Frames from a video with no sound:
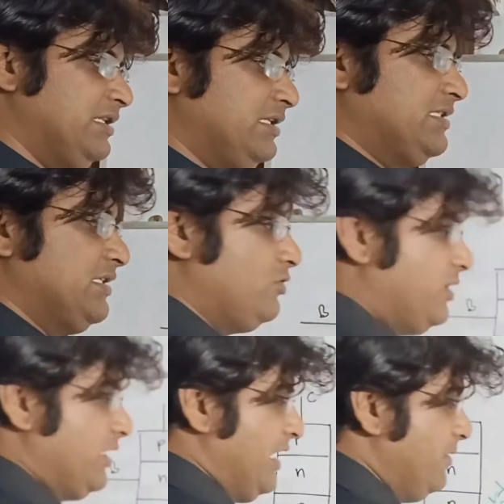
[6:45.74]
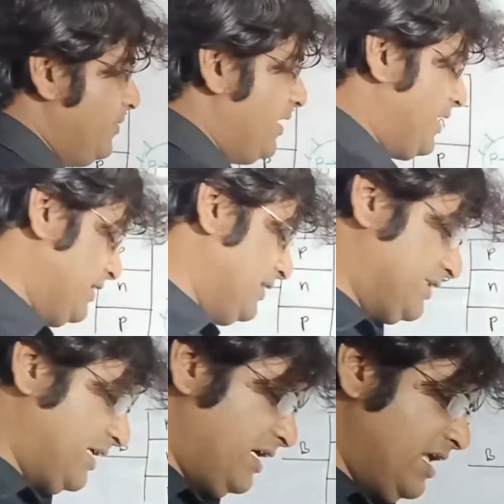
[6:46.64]
This is one NPN
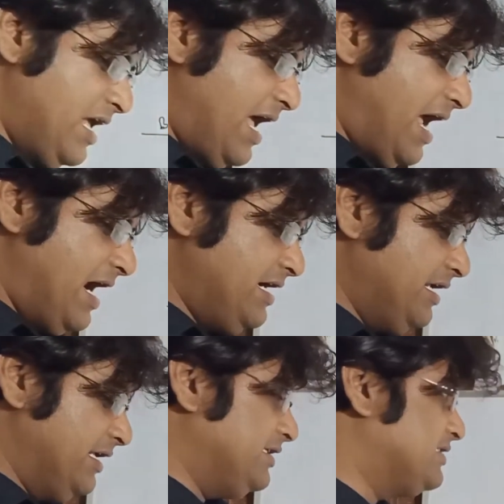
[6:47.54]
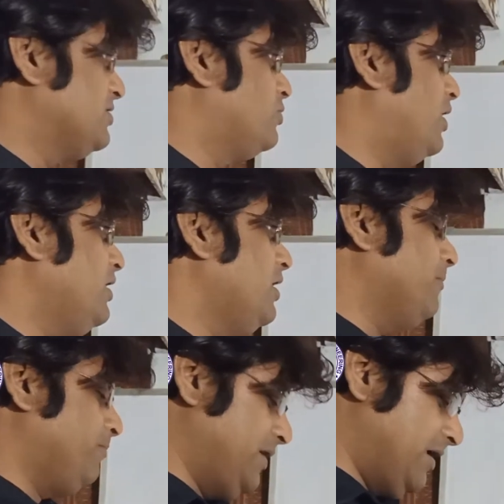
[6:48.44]
transistor and this is one
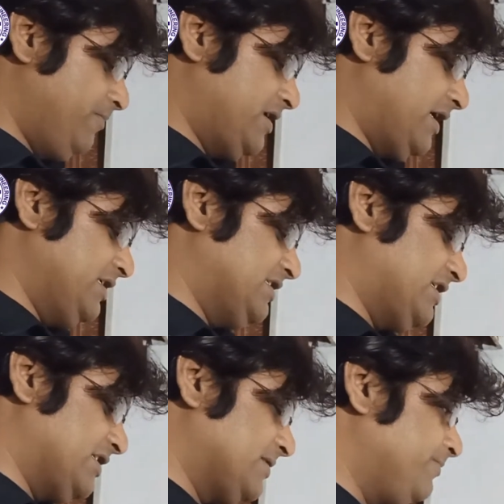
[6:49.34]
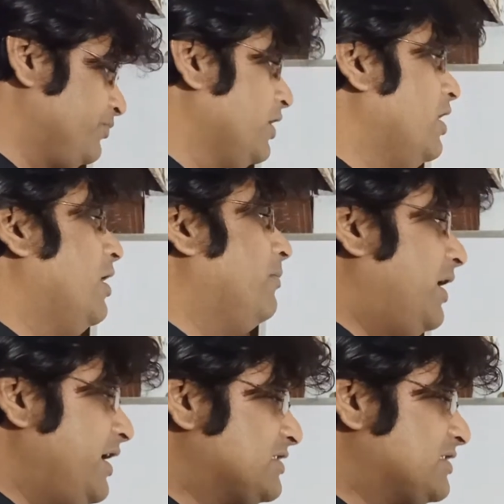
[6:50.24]
PNP transistors. My dear